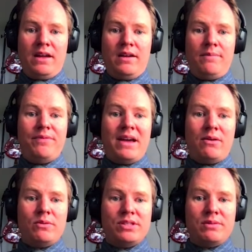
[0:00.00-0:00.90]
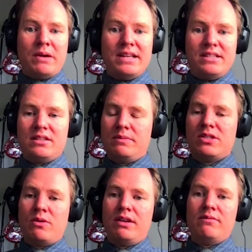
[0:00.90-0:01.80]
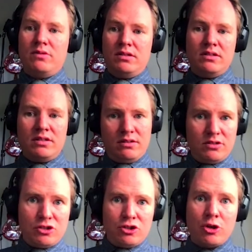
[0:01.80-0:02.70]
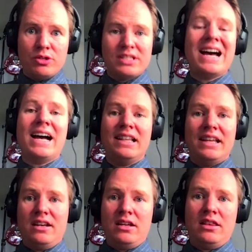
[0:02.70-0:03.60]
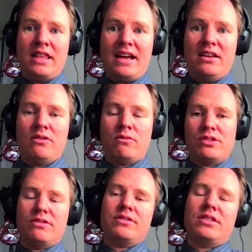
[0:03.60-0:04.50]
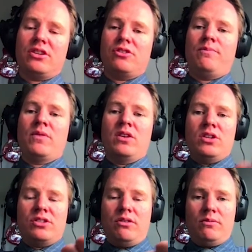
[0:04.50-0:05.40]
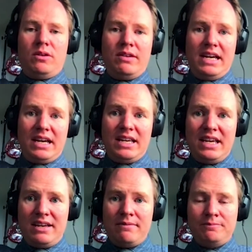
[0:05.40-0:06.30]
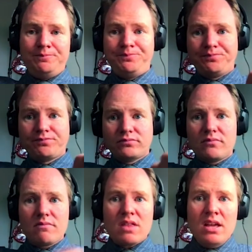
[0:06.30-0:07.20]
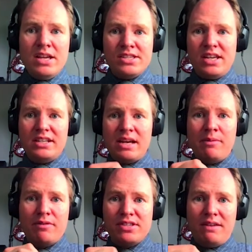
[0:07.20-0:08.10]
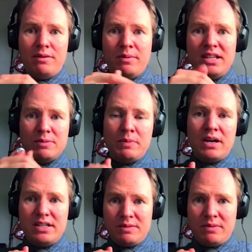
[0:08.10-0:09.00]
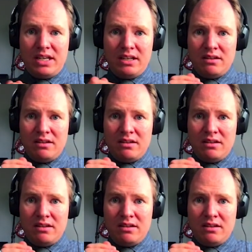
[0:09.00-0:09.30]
that one was surprising to me. So I chose to highlight that in the results section. So, okay, again, set a timer for 7 minutes, pause me,